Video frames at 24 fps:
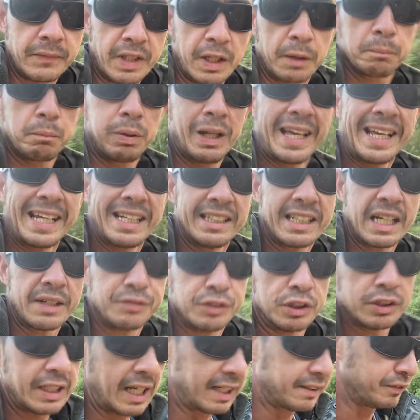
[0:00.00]
playing
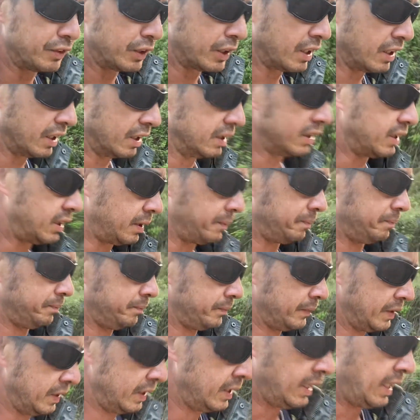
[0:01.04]
devil's advocate?
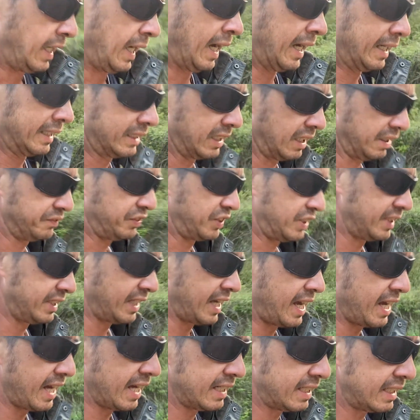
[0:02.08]
As I've
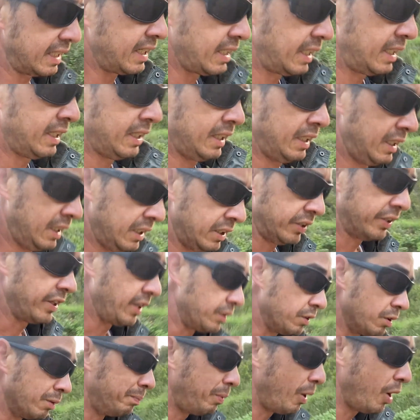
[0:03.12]
said,
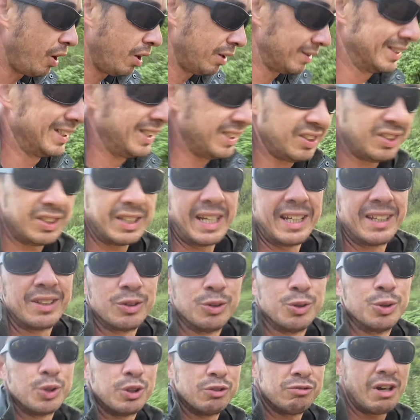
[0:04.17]
your partner's saying
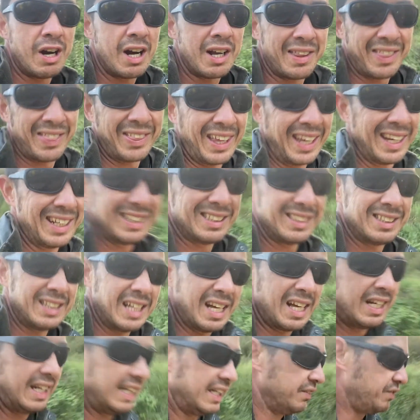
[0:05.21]
all the right things, they're
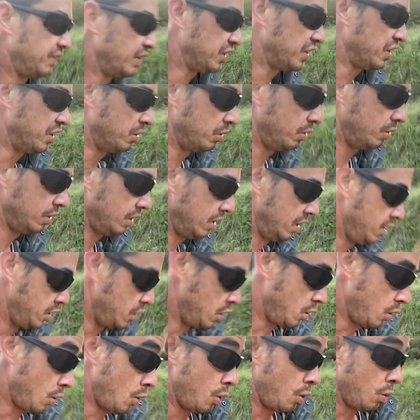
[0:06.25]
leaving you
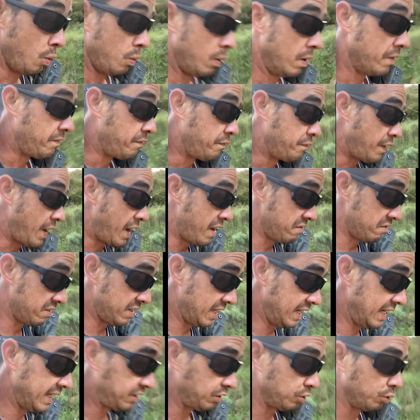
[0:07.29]
with very
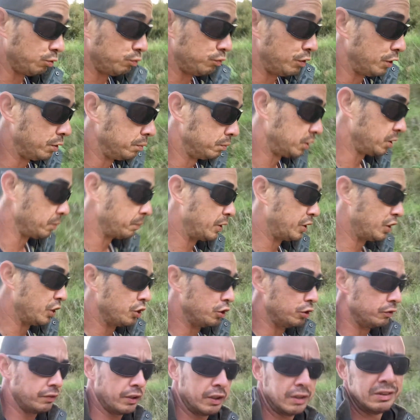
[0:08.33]
little room to
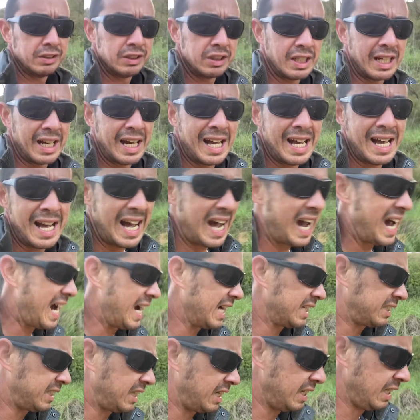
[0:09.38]
maneuver and to
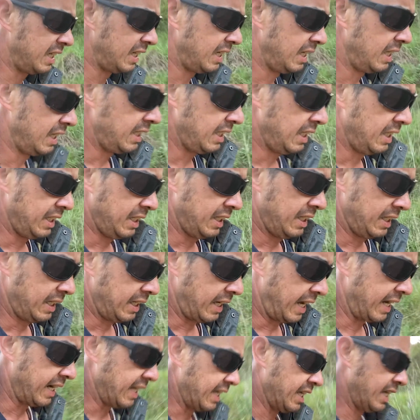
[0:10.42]
add
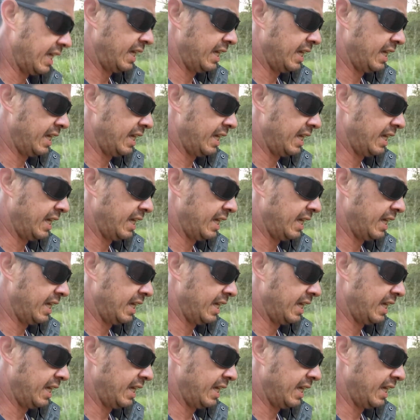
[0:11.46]
any